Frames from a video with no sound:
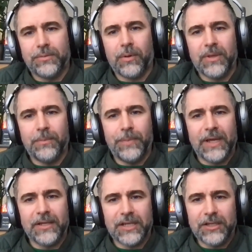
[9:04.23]
was probably the
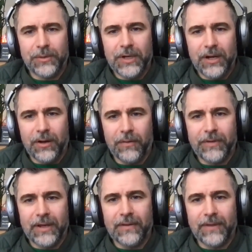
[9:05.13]
biggest issue here
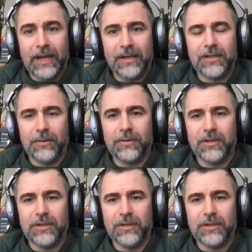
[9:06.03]
of getting things, you know,